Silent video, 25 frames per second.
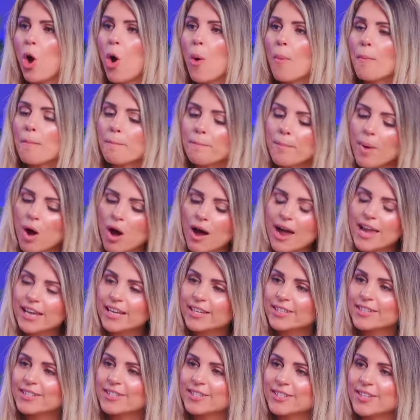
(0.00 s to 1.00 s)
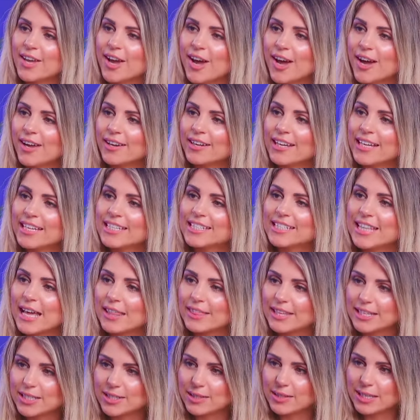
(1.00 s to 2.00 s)
My concern is that
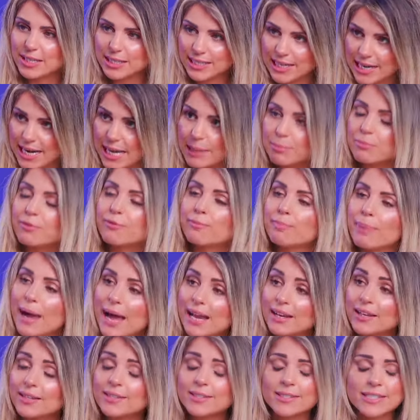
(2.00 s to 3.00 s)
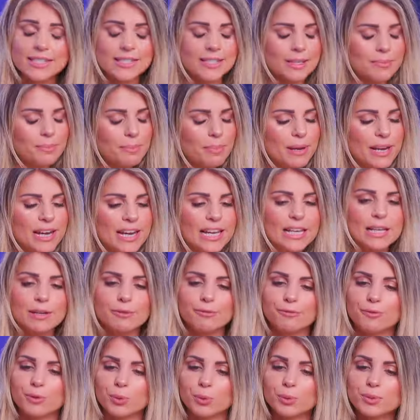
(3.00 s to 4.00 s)
this claim of balance is completely
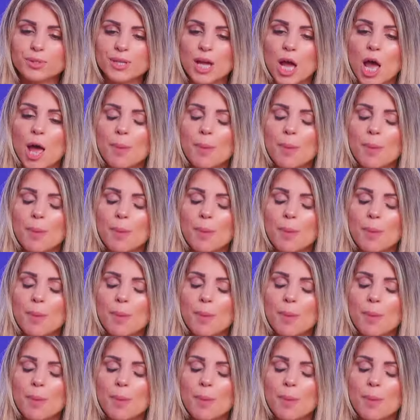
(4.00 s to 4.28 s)
false,